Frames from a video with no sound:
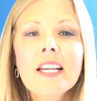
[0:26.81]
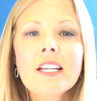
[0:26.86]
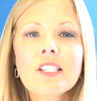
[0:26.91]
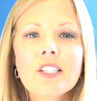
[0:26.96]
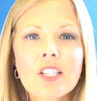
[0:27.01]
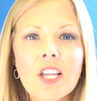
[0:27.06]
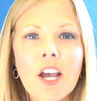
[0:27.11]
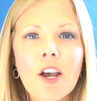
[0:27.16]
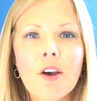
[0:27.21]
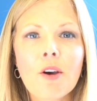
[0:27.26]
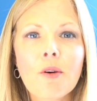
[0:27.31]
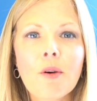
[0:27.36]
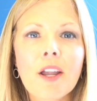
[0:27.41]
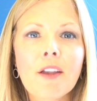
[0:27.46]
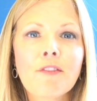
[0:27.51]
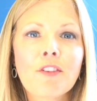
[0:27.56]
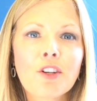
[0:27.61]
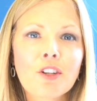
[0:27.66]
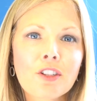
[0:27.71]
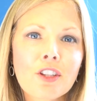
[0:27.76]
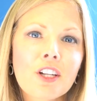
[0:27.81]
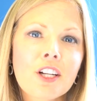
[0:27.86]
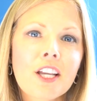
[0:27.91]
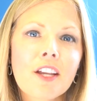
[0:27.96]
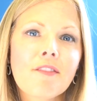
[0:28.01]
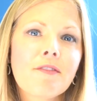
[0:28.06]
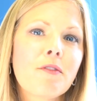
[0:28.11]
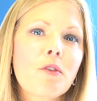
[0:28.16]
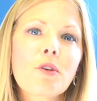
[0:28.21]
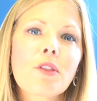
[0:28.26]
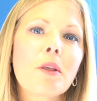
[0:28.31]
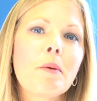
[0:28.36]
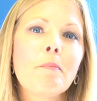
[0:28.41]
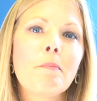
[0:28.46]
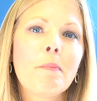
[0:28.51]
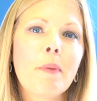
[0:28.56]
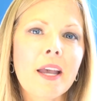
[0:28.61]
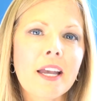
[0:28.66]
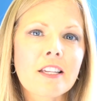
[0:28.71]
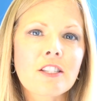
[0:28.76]
So if you're looking for the
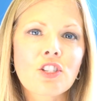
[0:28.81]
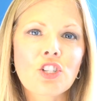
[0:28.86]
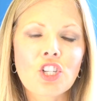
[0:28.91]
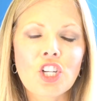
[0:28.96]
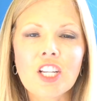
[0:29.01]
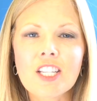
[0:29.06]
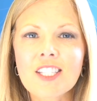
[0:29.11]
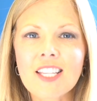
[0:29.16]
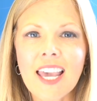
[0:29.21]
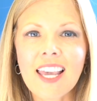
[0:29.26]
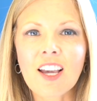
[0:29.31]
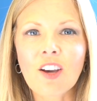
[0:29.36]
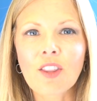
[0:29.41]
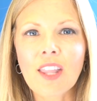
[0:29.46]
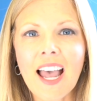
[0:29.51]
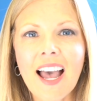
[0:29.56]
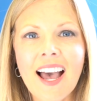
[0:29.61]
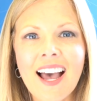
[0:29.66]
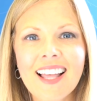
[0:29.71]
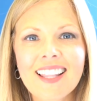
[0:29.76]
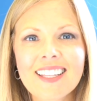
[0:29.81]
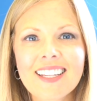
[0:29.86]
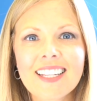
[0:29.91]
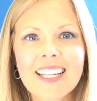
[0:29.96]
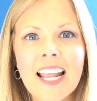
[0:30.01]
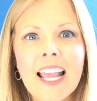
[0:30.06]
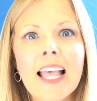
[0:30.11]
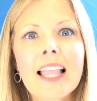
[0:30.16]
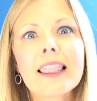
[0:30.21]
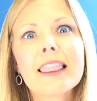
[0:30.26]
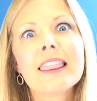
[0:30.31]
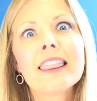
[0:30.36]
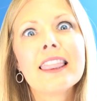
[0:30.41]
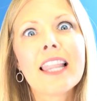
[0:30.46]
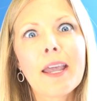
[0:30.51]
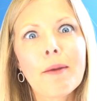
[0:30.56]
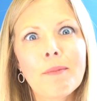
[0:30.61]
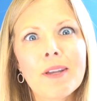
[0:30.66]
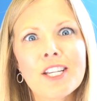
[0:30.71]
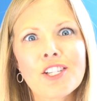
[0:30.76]
best cheesecake on the island,
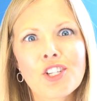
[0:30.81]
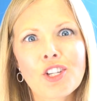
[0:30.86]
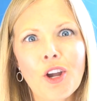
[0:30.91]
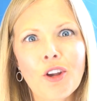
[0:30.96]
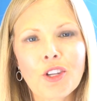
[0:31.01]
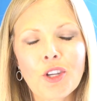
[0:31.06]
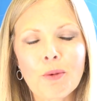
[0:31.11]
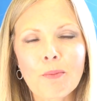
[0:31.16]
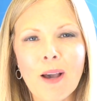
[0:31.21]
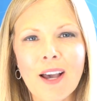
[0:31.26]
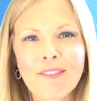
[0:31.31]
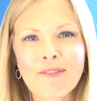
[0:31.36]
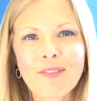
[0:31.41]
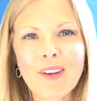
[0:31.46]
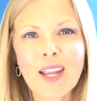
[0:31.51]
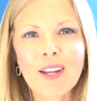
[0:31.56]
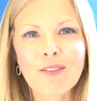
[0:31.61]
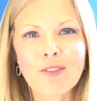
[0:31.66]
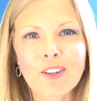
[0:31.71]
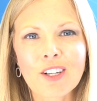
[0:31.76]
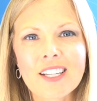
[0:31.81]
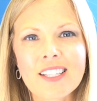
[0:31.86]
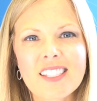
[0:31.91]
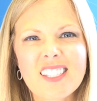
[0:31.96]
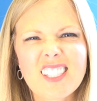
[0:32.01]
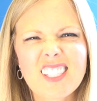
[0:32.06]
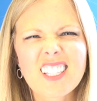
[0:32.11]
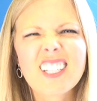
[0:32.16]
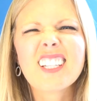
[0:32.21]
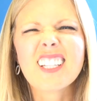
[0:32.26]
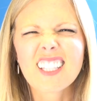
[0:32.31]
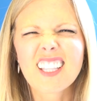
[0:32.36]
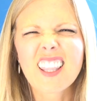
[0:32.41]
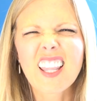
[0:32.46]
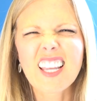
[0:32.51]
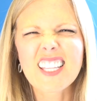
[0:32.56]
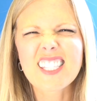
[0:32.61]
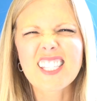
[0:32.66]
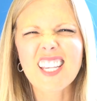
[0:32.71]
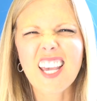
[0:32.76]
let me show you my favorites.
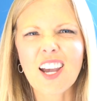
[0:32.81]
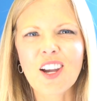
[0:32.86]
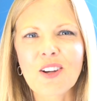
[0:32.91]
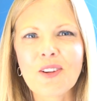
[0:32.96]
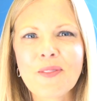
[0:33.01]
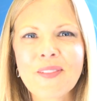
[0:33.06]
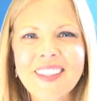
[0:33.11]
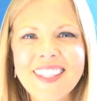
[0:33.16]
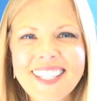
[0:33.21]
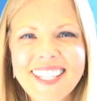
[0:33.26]
Let's go.